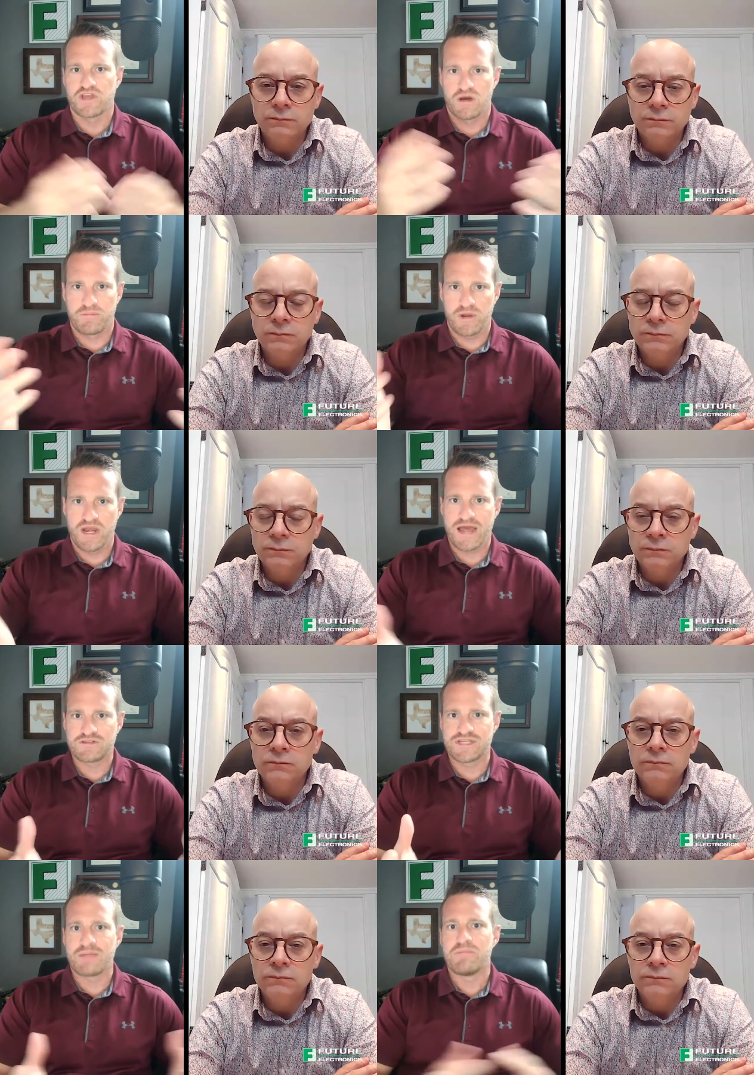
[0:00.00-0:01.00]
Speaker 1: for the company,
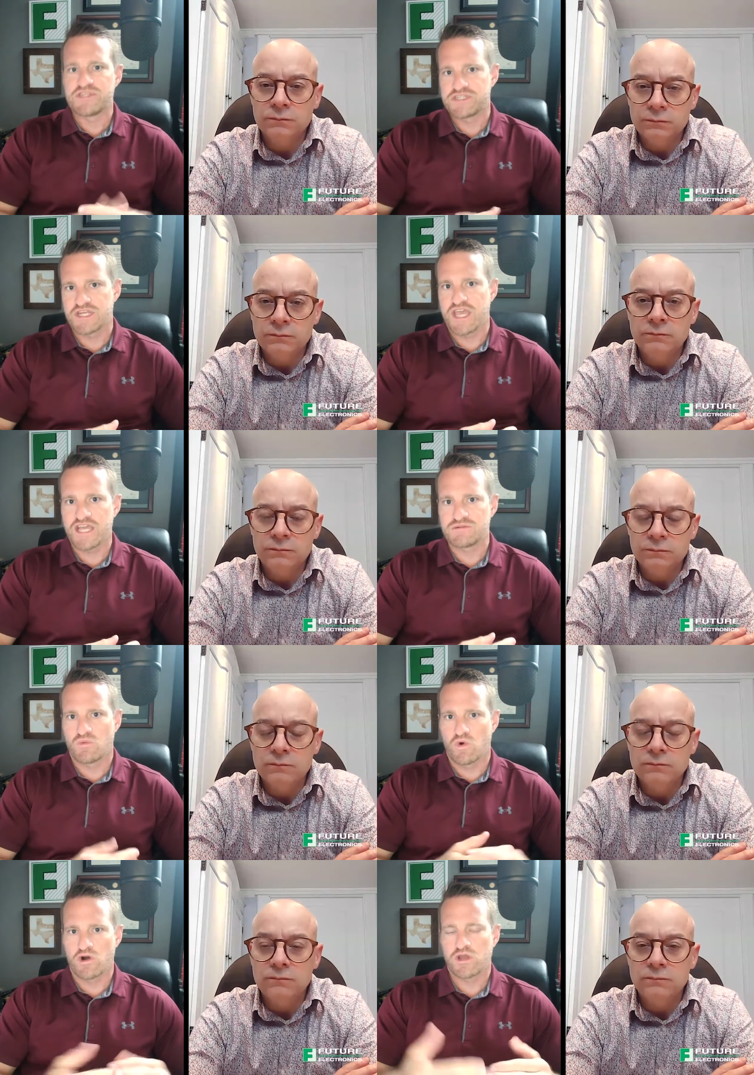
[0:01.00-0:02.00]
and how's that business
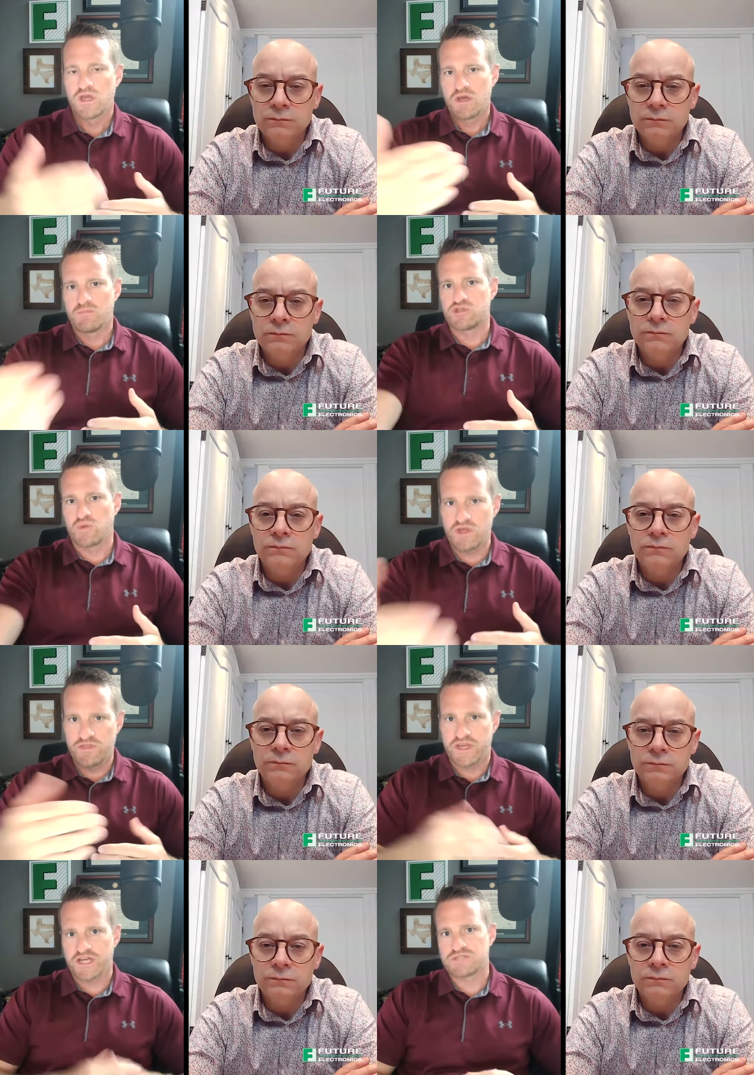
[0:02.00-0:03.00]
engagement work
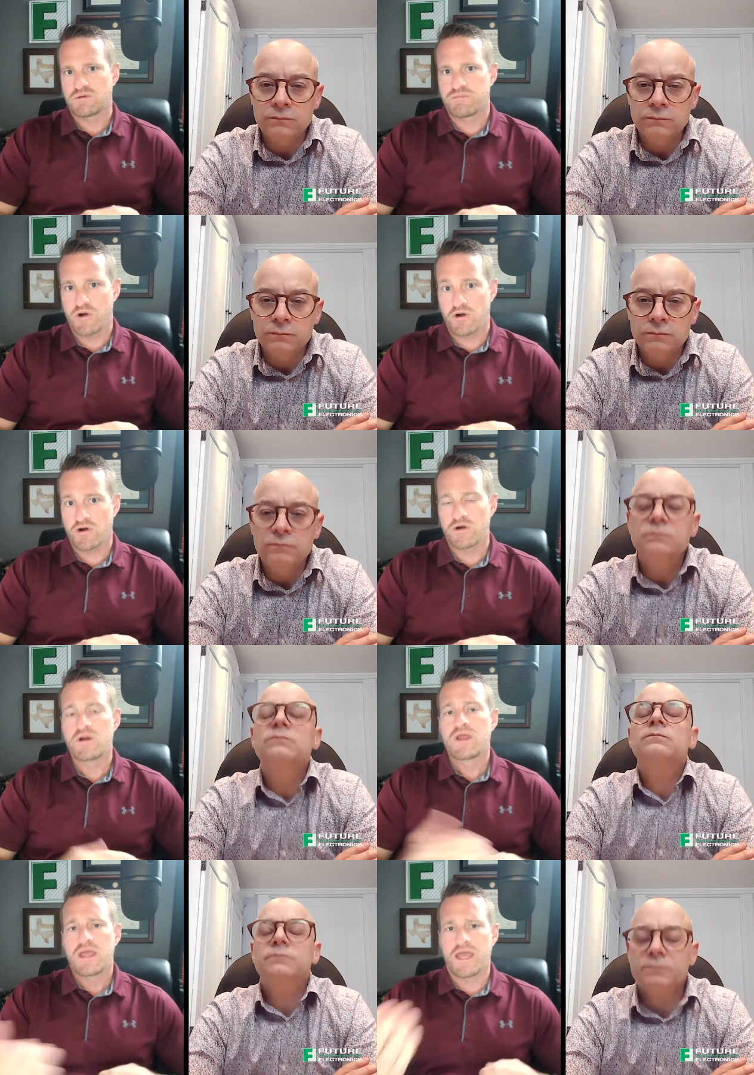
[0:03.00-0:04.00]
between the customer
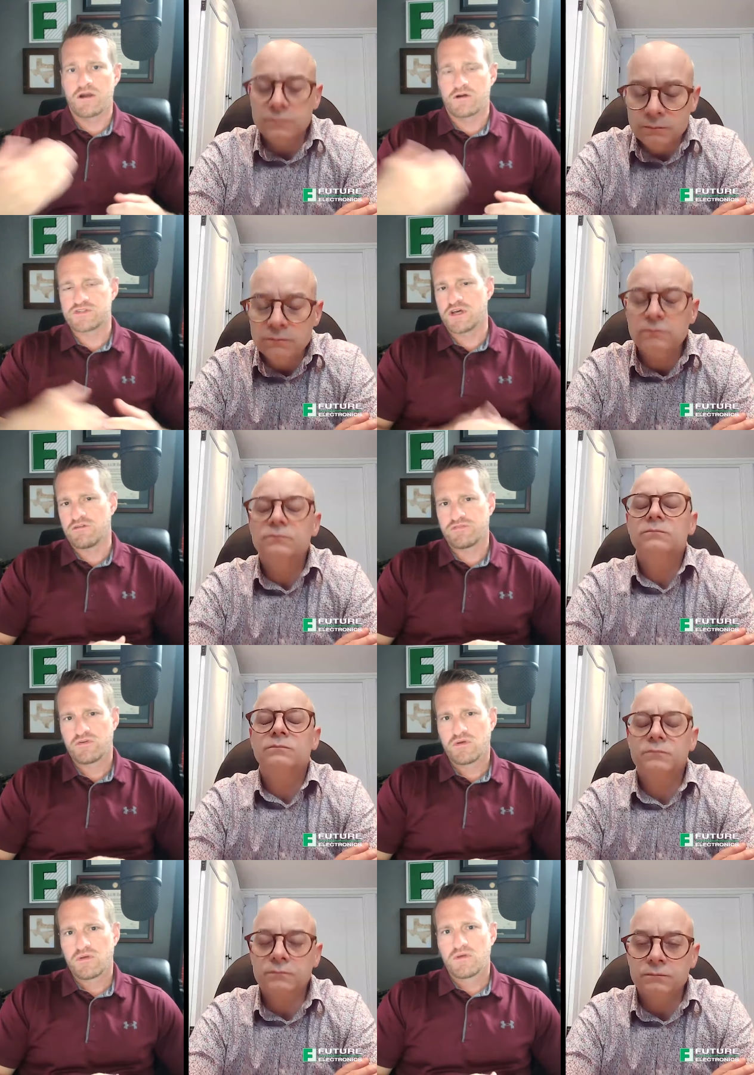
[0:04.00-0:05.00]
partner and
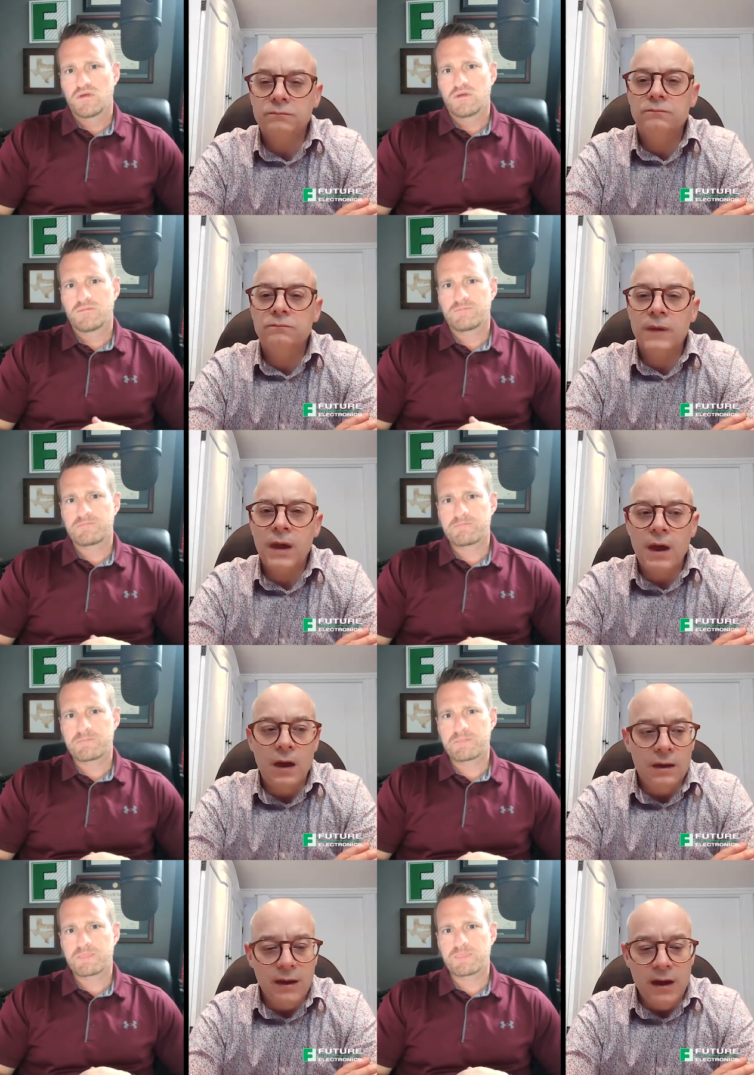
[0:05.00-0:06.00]
ourselves?
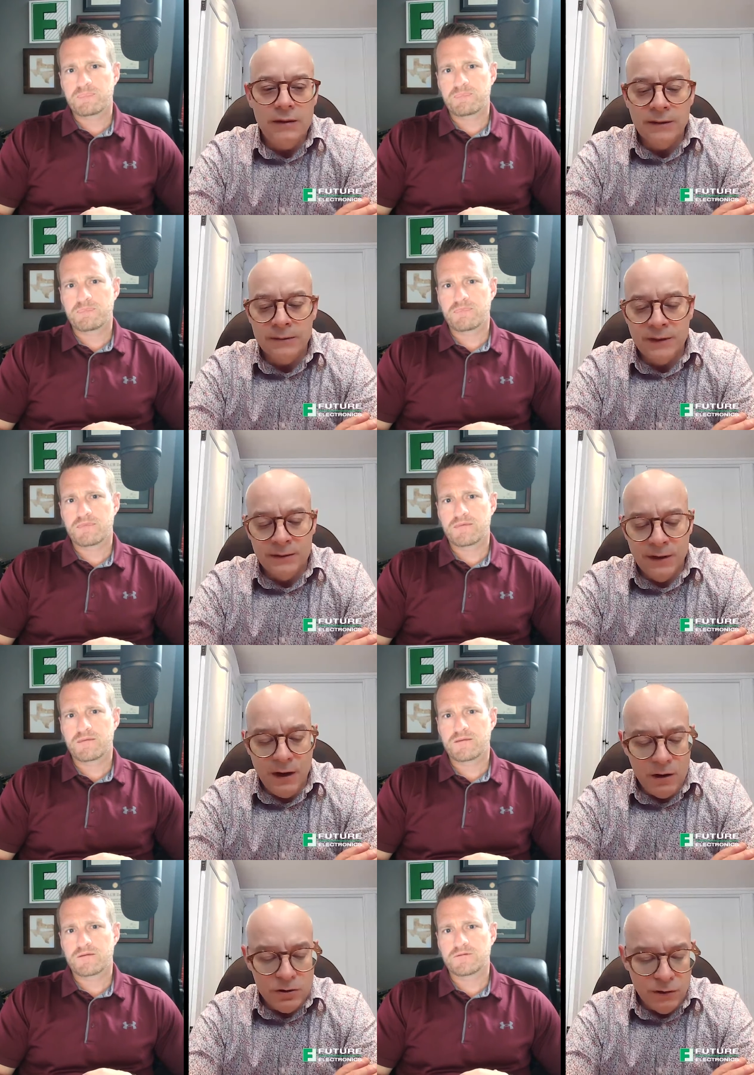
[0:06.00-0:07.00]
Speaker 2: Yeah, the, the, there
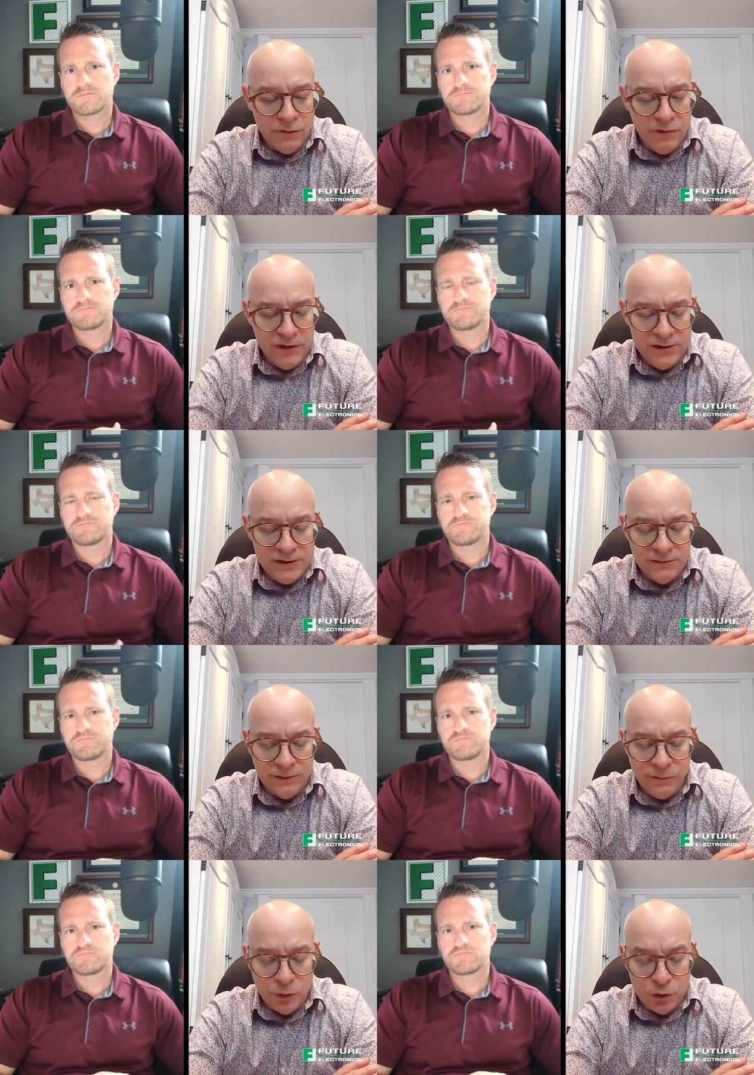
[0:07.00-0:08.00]
are some fees
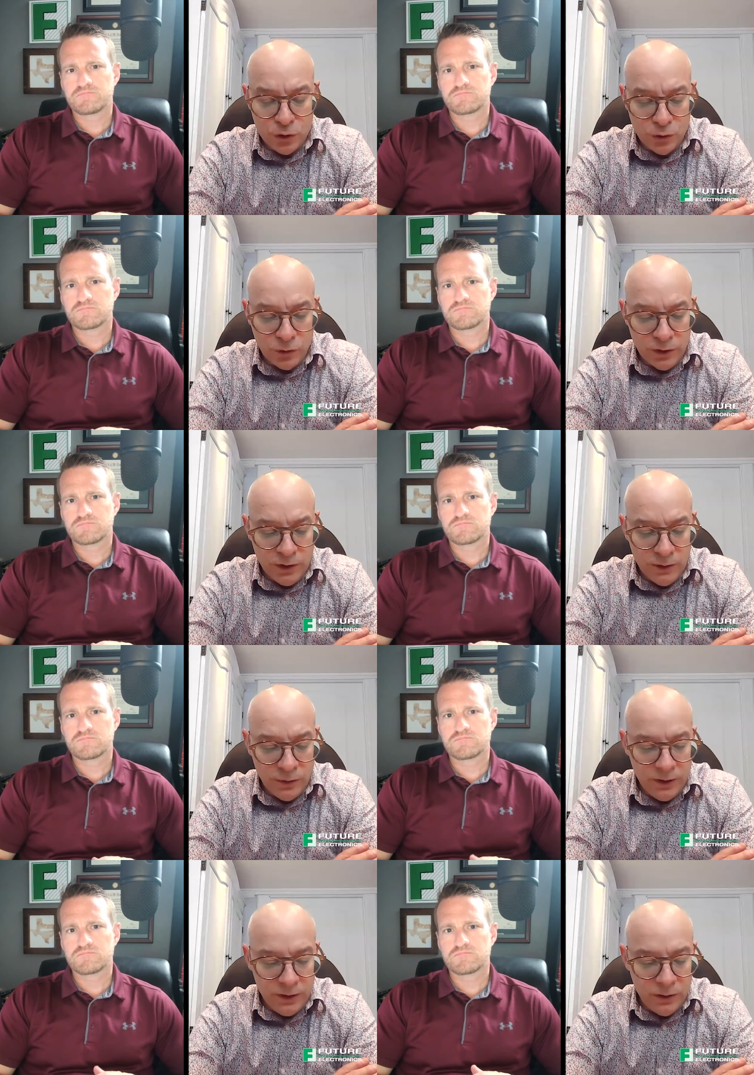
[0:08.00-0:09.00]
for sure. We need we
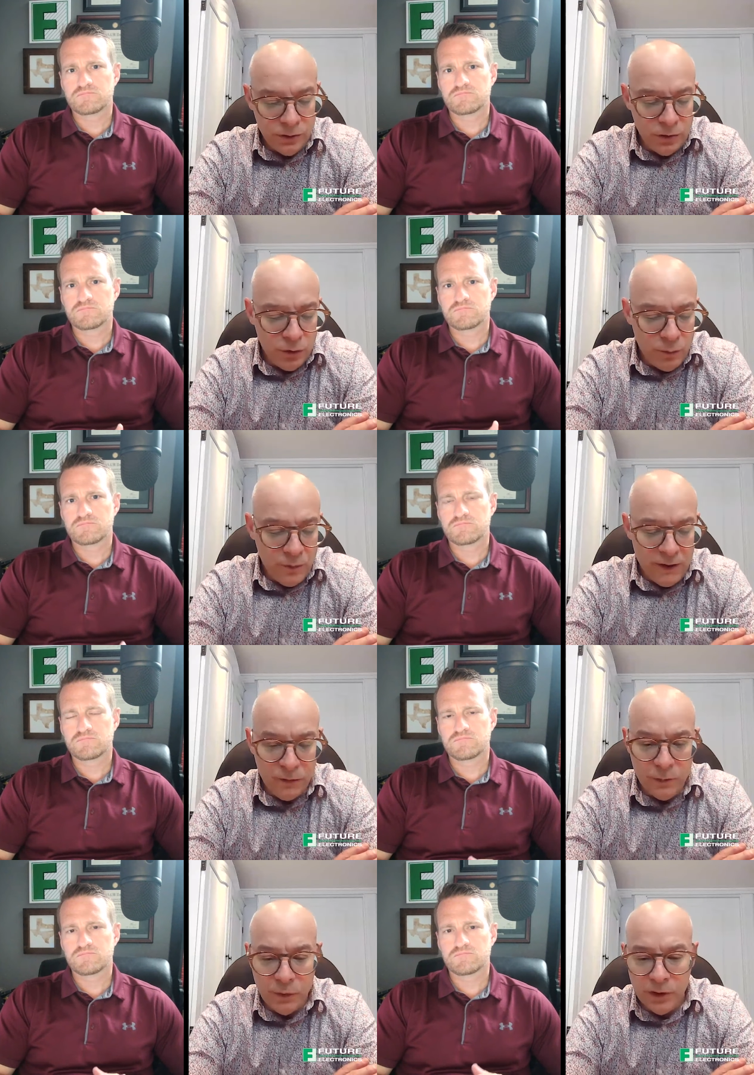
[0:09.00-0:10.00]
need to you know pay for
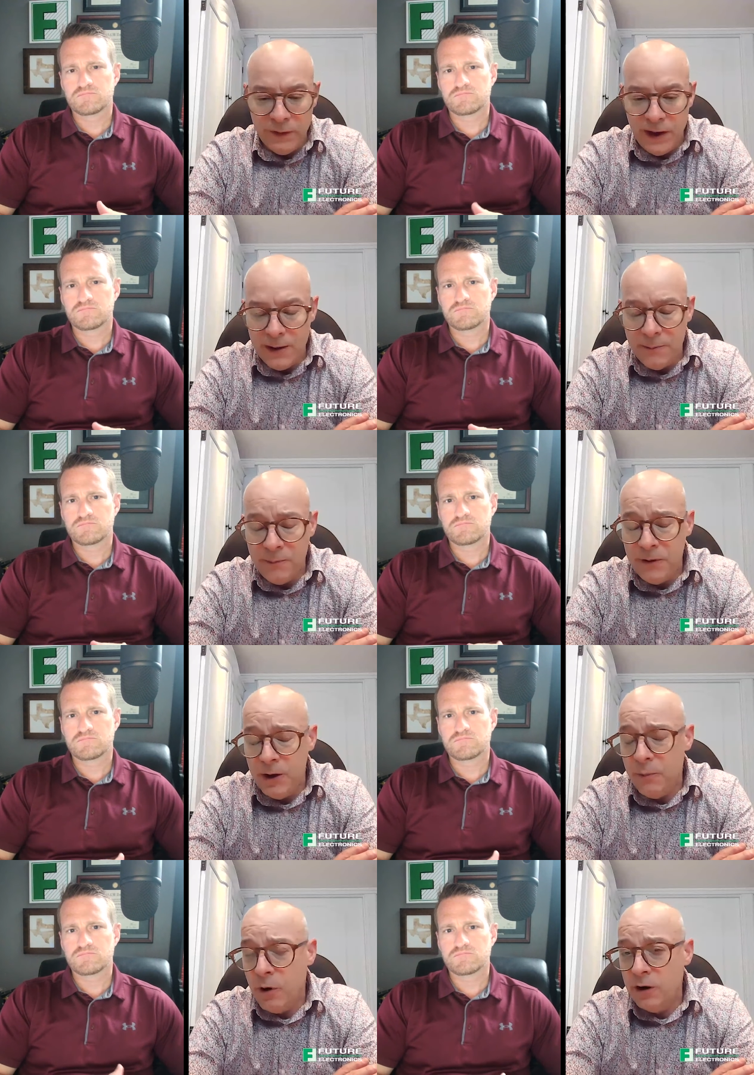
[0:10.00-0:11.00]
the prototype, pay a
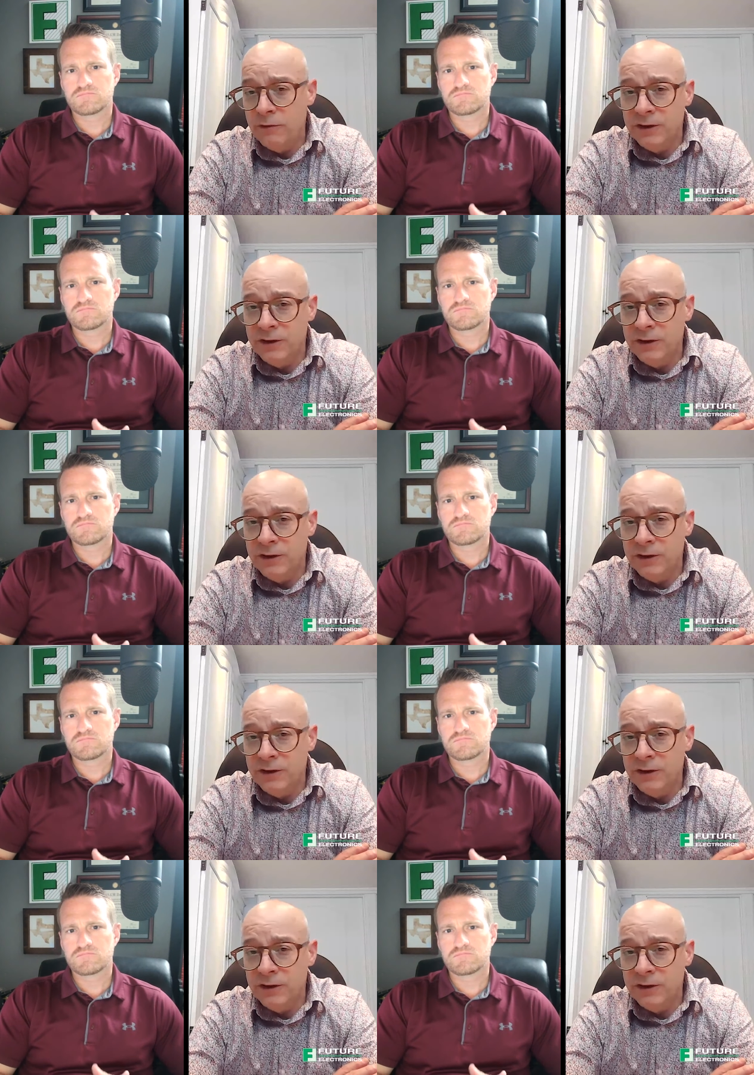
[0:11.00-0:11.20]
part of the